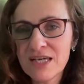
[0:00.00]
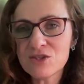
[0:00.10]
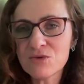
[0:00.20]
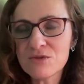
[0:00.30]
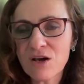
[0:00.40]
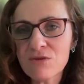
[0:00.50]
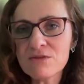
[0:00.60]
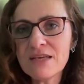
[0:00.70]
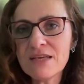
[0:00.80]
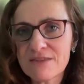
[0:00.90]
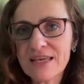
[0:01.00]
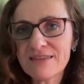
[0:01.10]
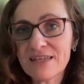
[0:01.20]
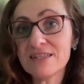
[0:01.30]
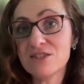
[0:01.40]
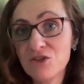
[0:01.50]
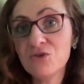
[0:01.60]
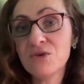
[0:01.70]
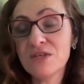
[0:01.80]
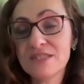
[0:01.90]
So the only thing that is
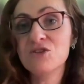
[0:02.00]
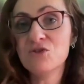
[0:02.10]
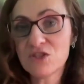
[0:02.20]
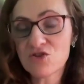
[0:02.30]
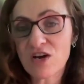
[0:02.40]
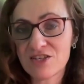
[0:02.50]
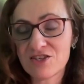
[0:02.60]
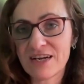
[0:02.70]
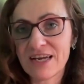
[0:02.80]
new is the new structure.